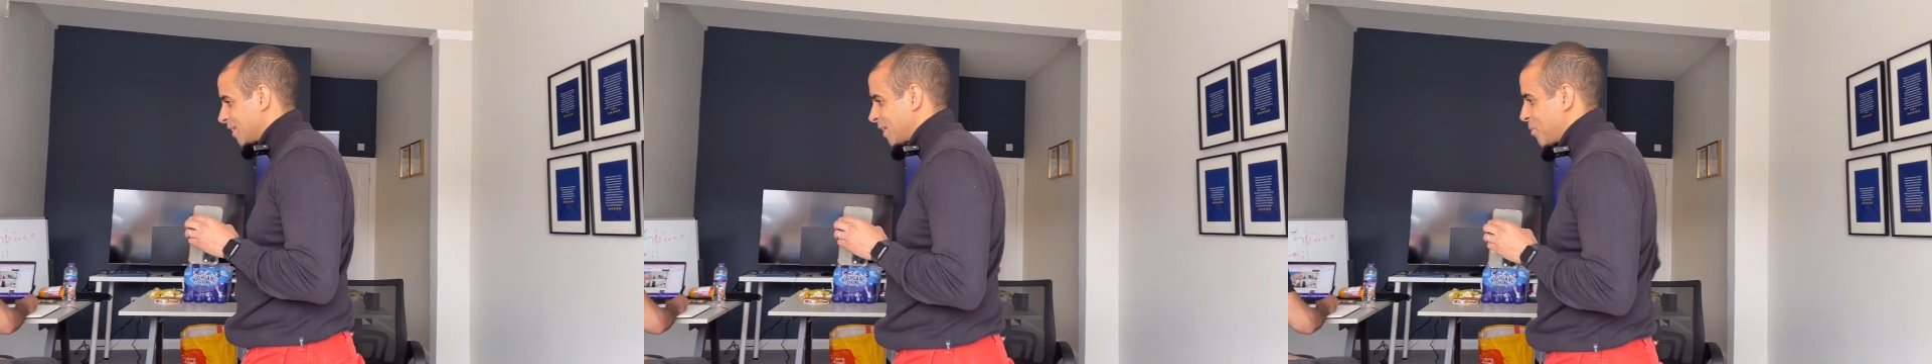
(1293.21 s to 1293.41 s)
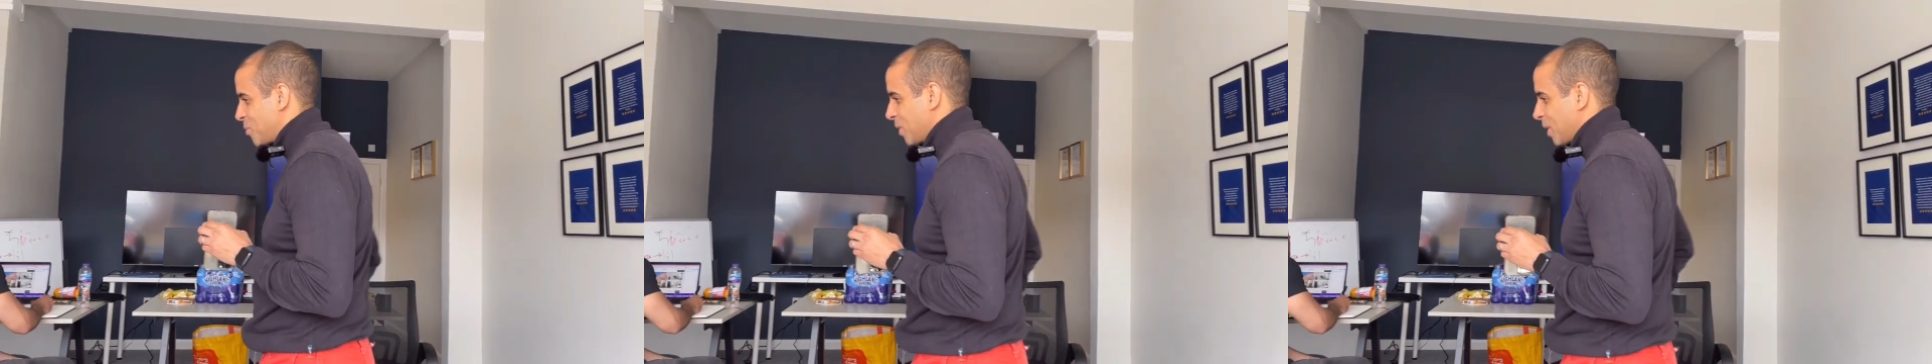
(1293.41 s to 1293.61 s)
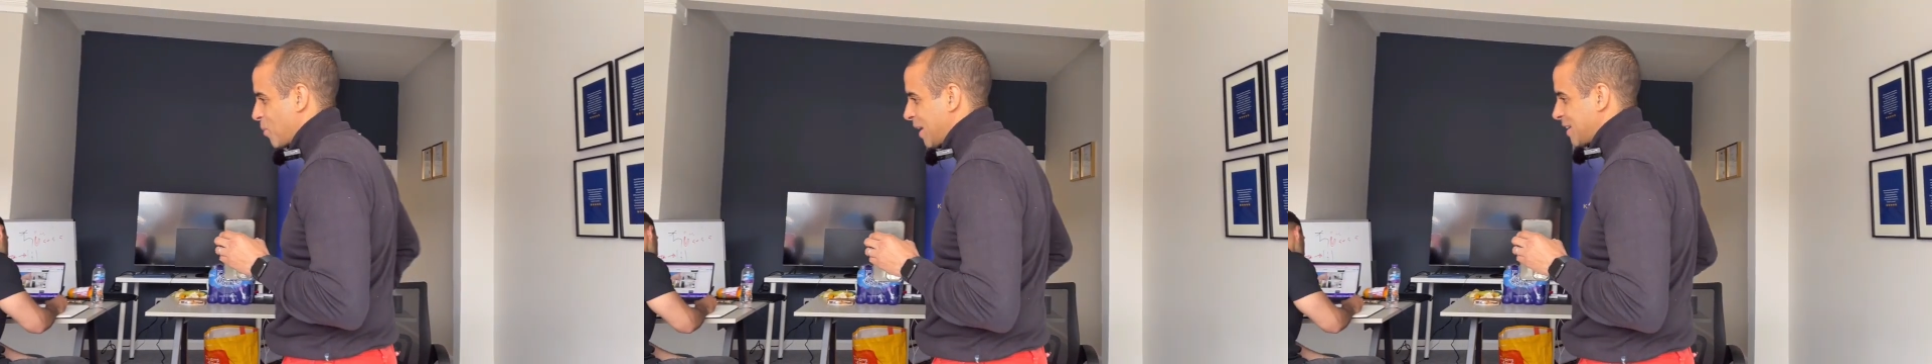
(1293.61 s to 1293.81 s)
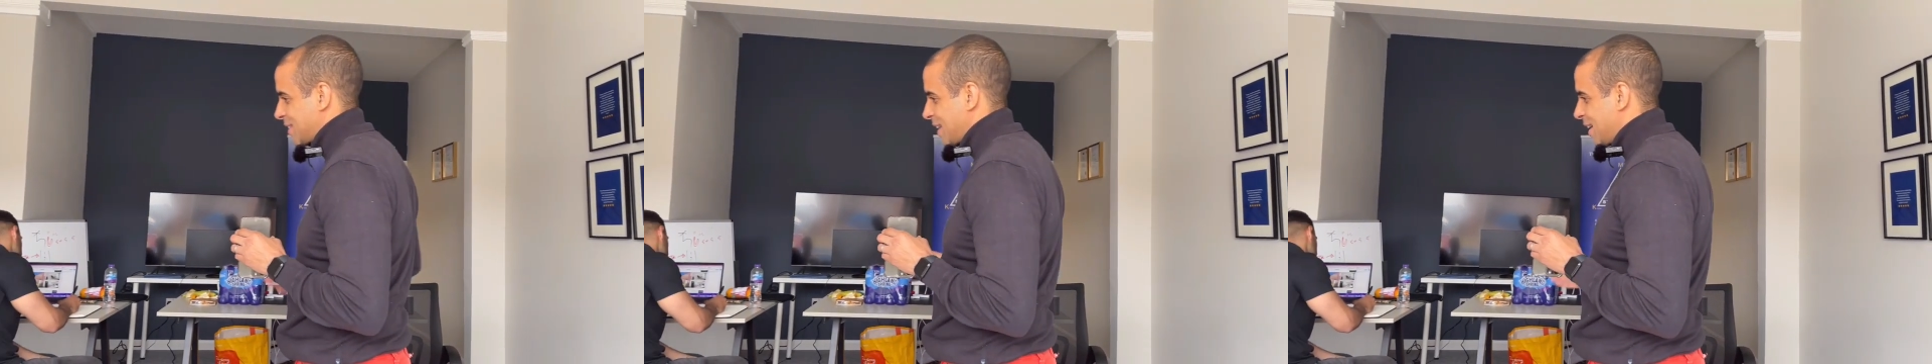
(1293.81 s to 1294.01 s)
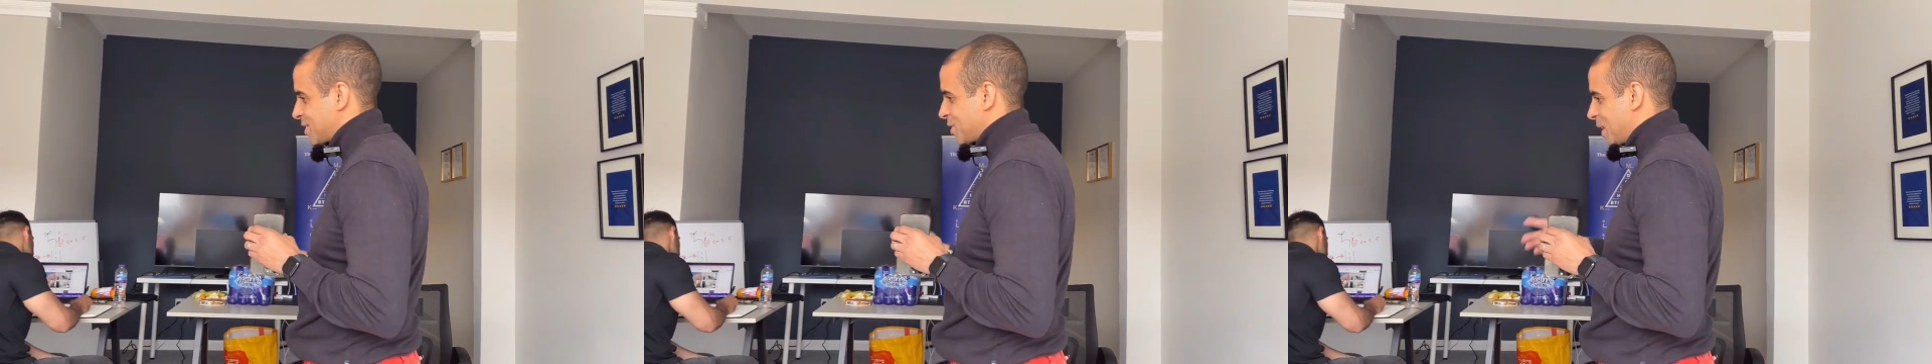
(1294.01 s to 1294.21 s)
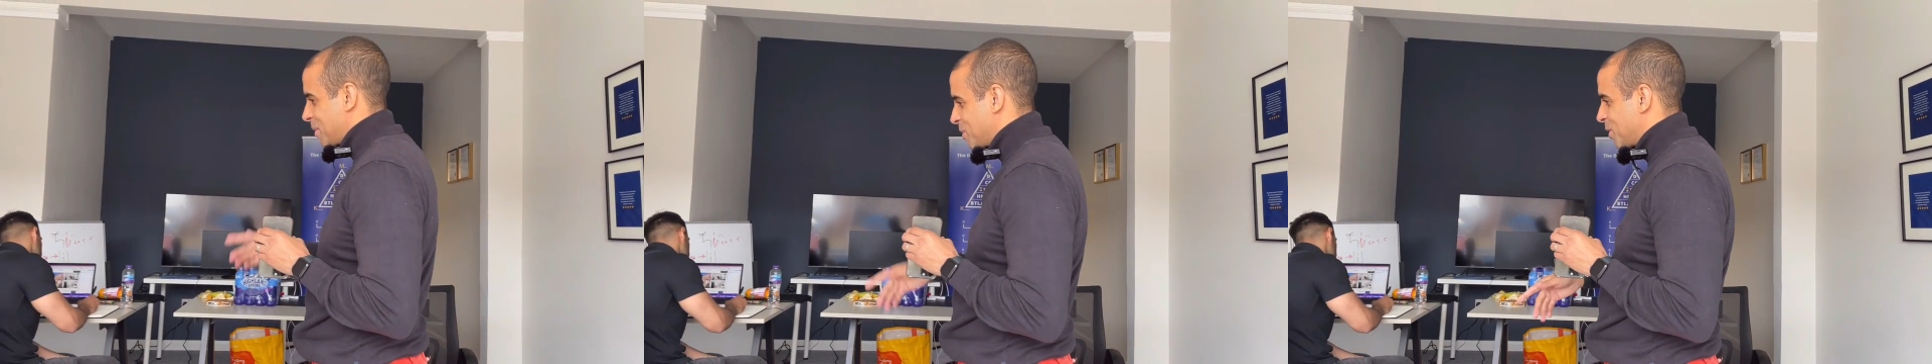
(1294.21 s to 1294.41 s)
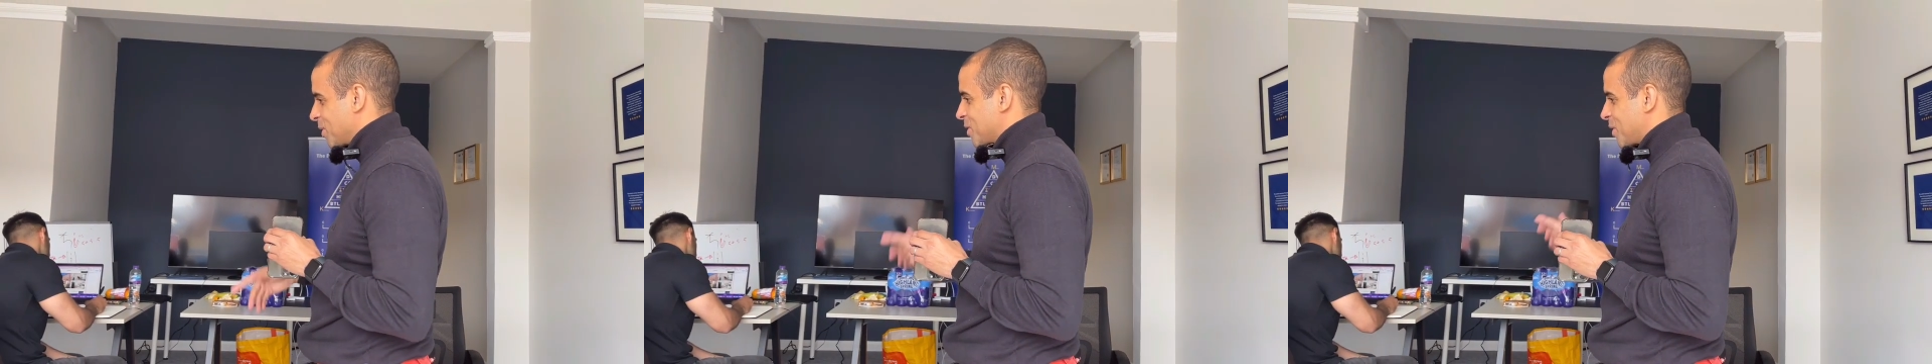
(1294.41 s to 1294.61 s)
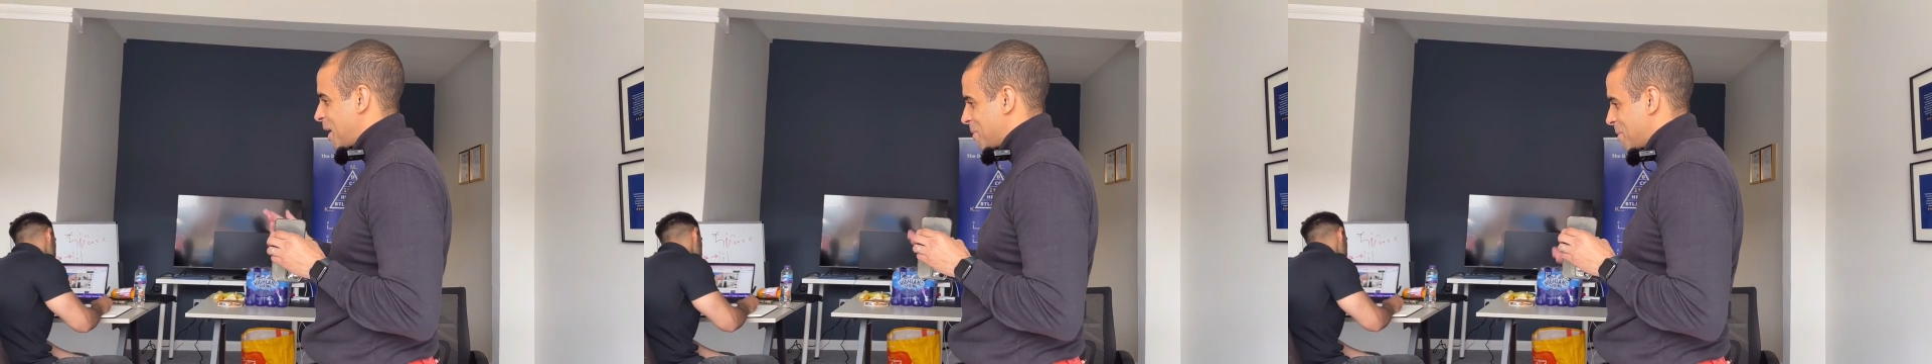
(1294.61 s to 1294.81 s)
I don't want to waste their time,
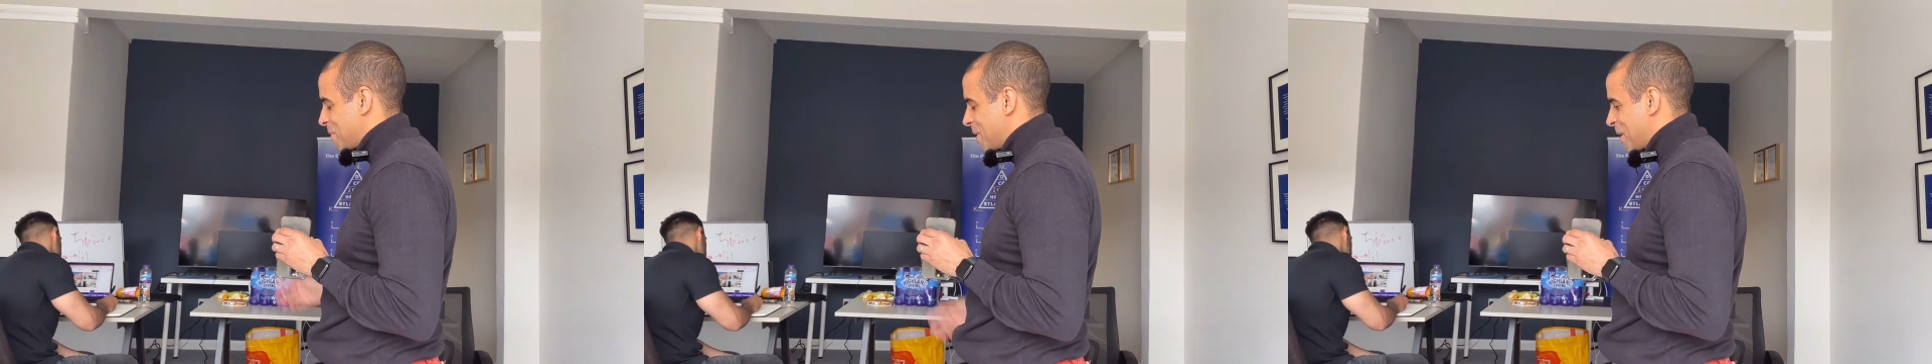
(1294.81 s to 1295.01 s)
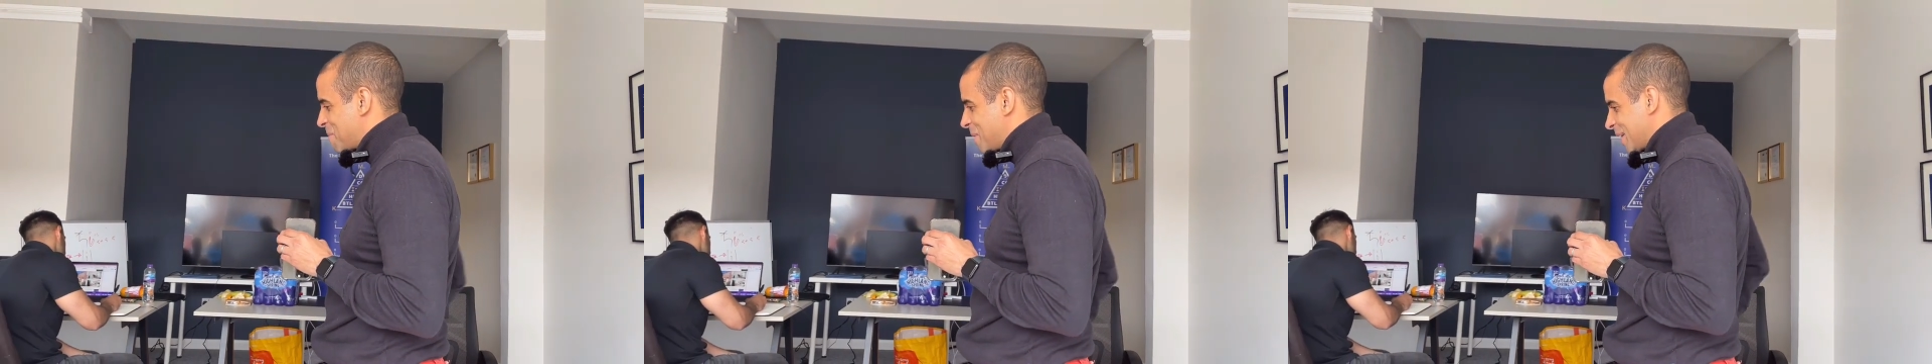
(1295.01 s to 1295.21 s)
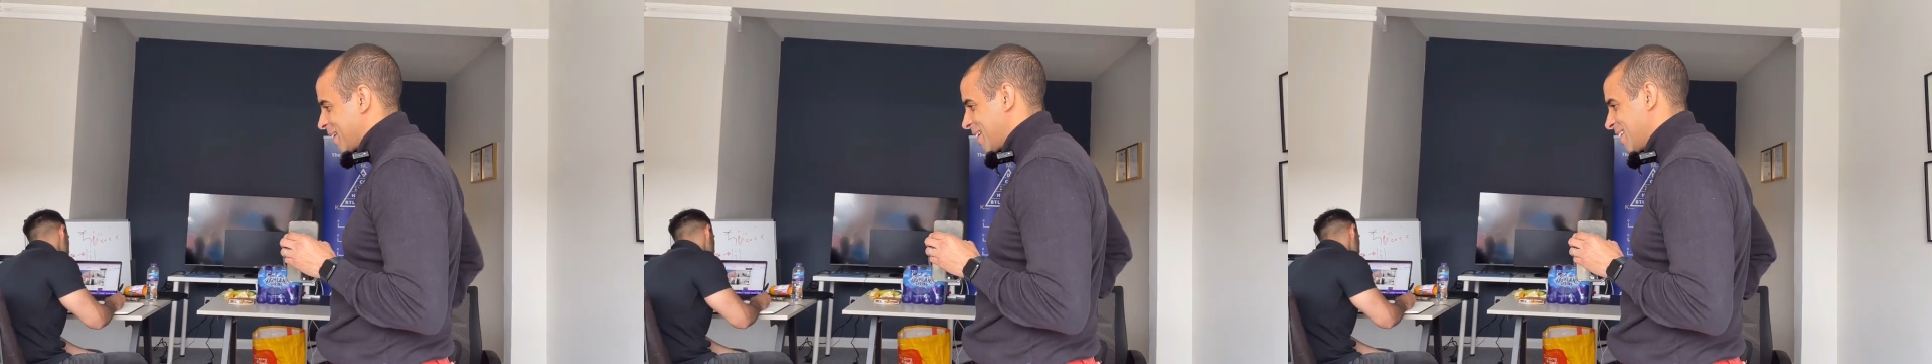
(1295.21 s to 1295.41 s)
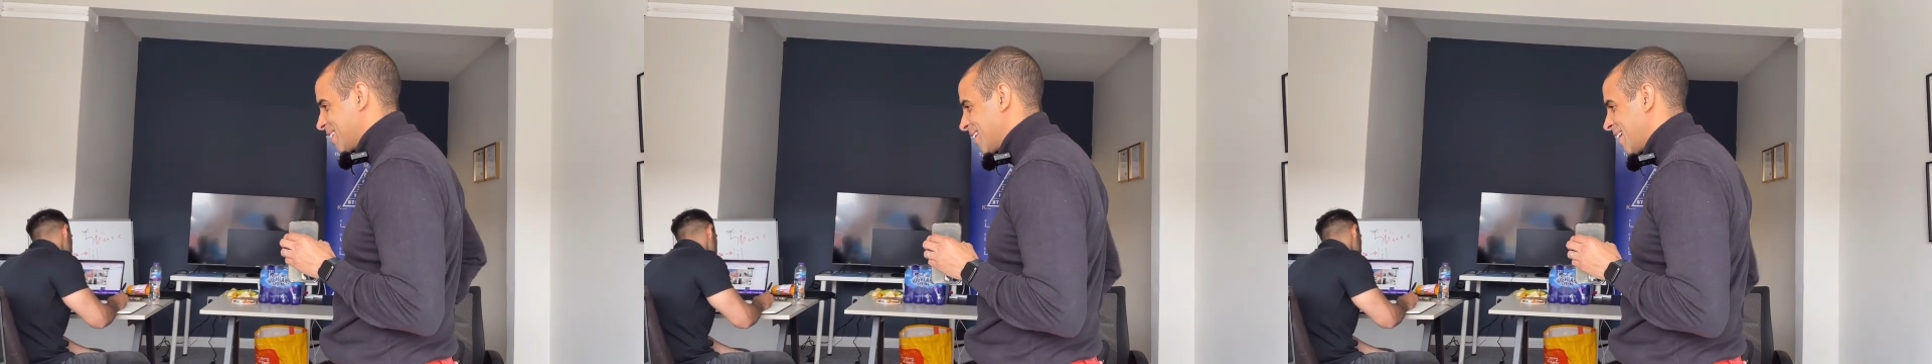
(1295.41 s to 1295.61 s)
your time, and my money yeah.